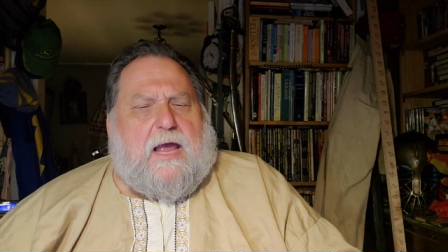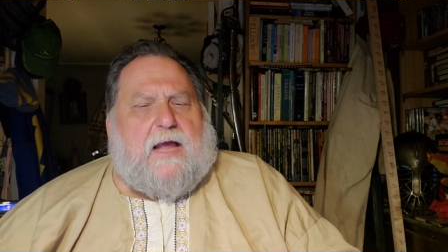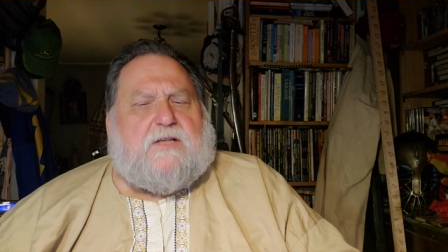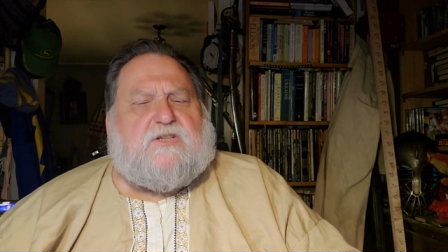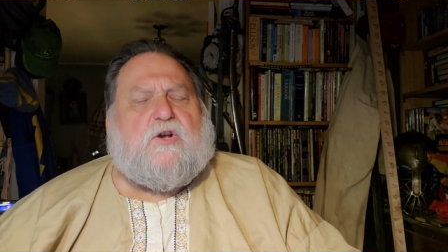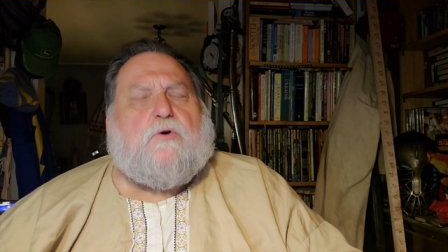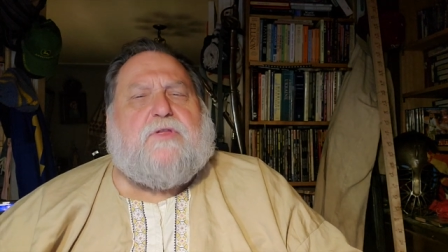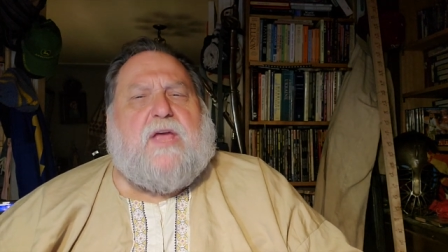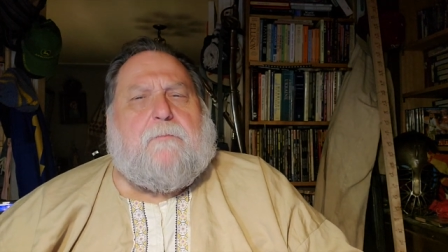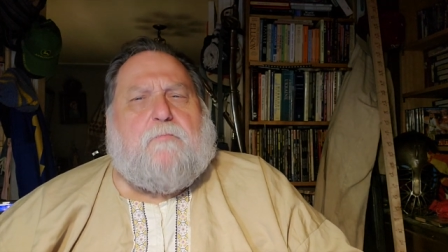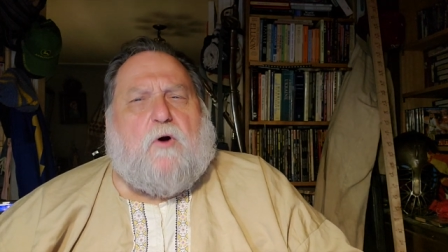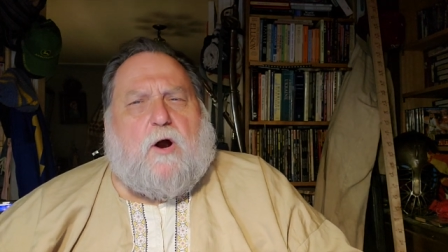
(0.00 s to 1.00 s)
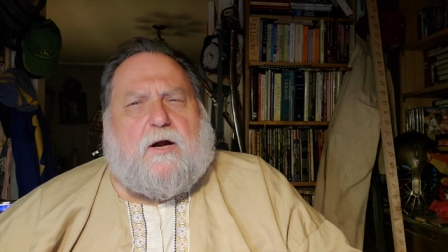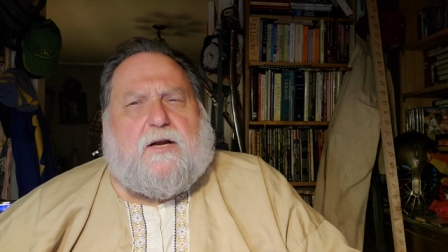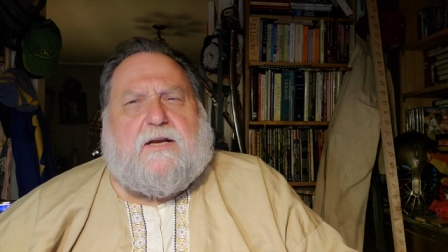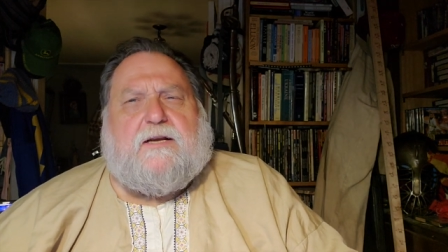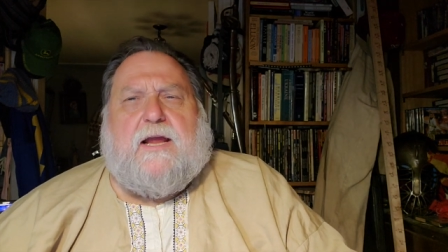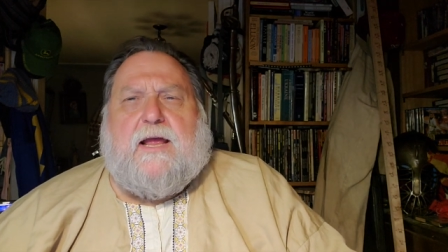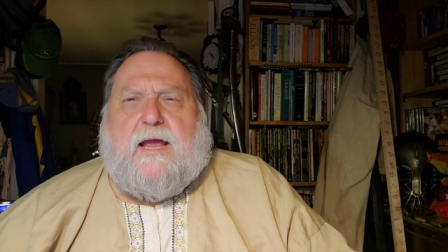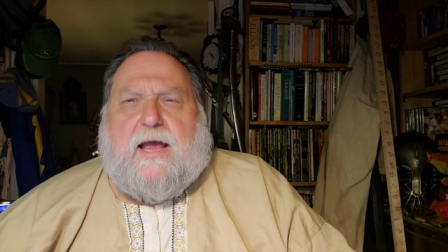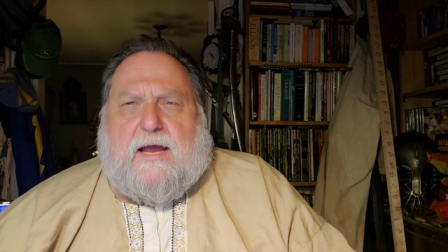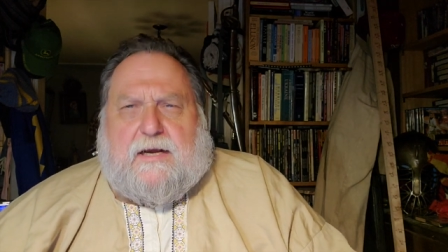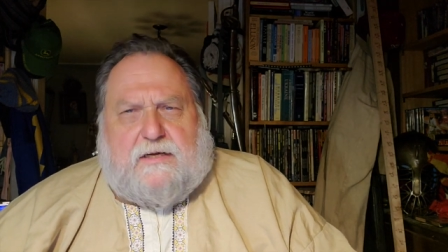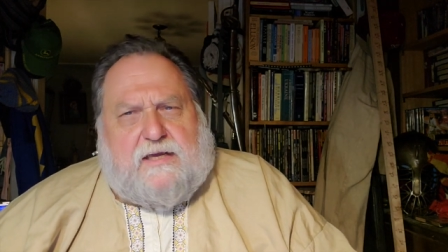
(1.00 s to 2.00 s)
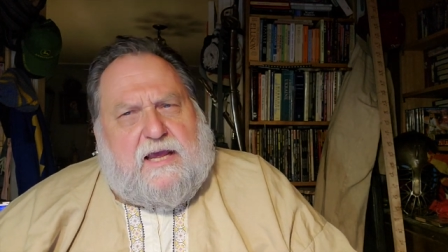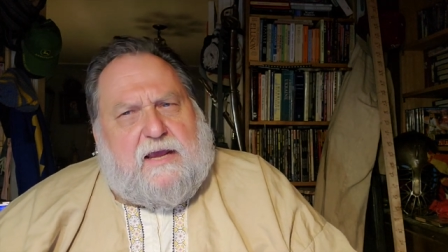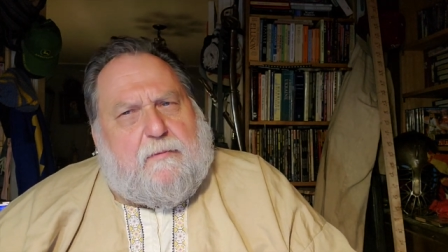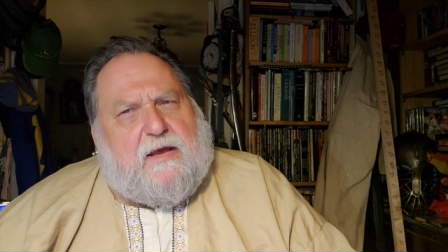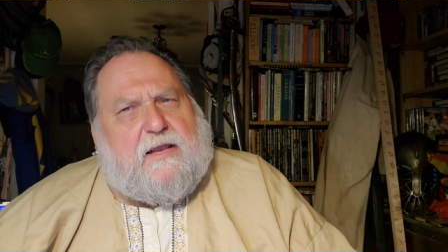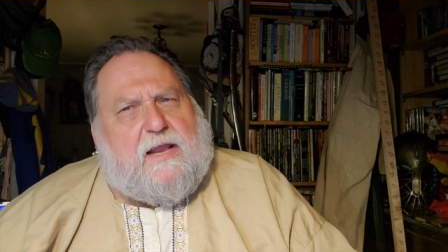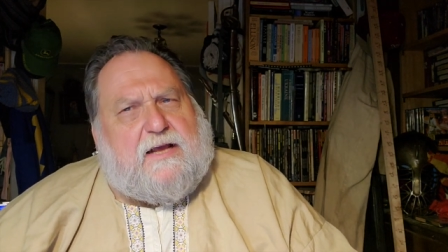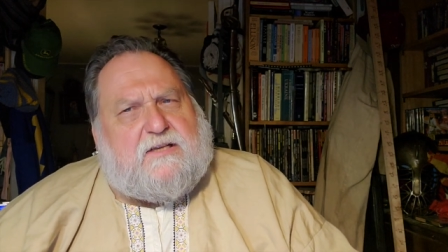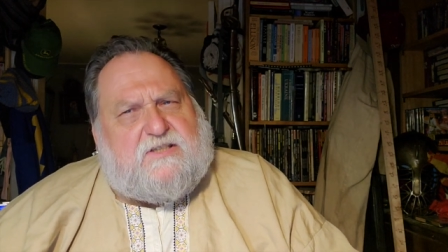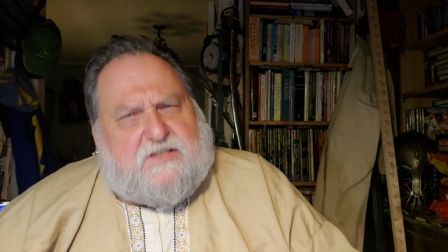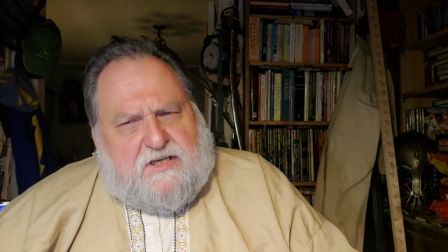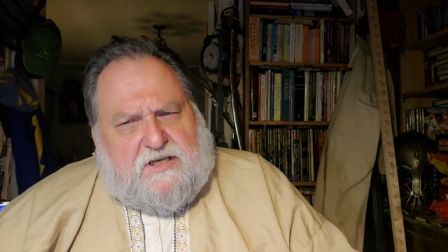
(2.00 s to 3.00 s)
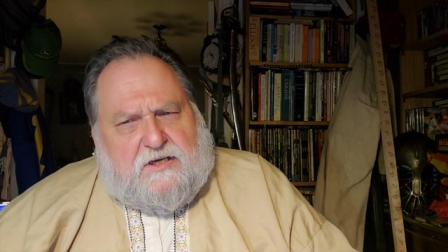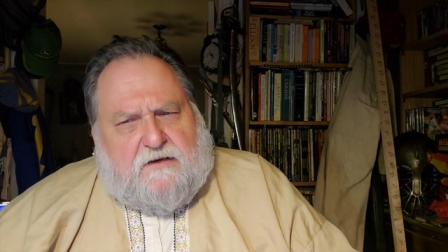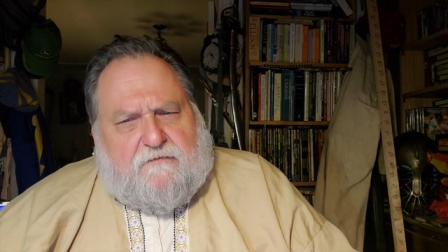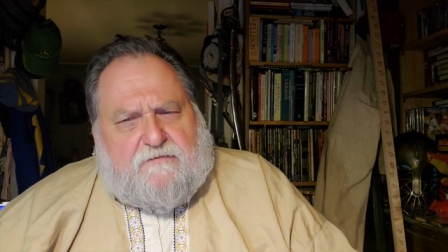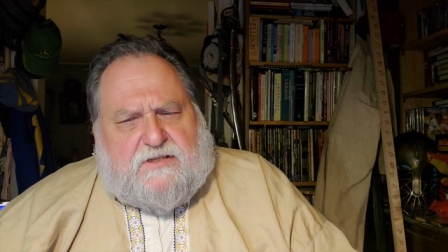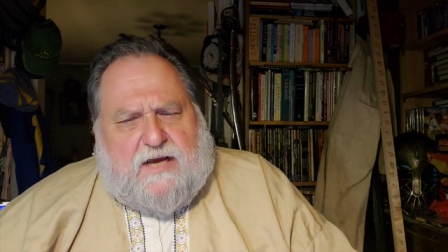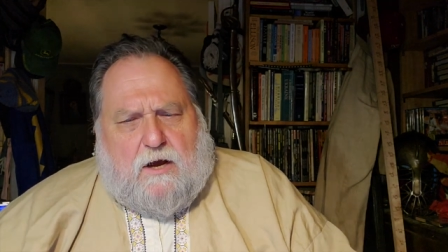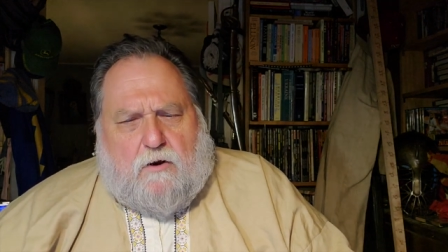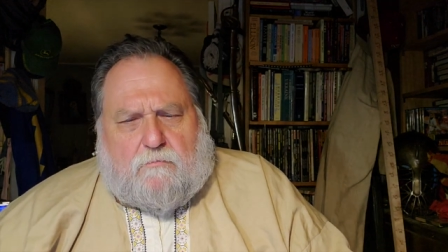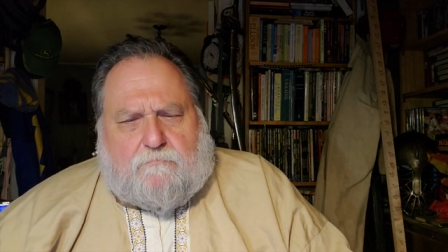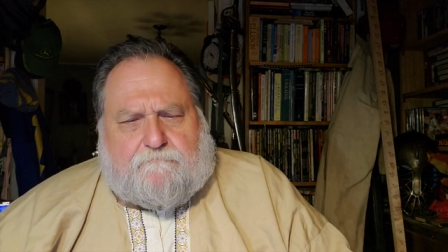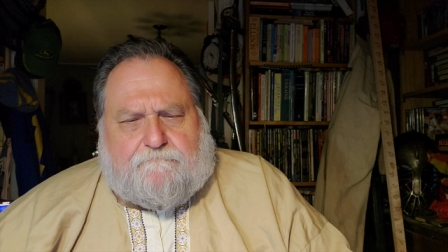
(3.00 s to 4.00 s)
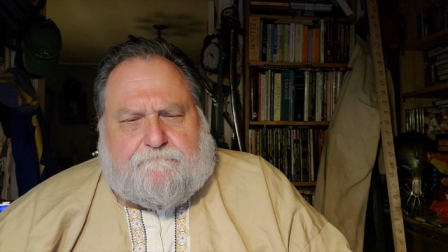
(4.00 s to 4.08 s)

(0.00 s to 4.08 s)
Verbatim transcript: and so they parted and came at last to Kiev town.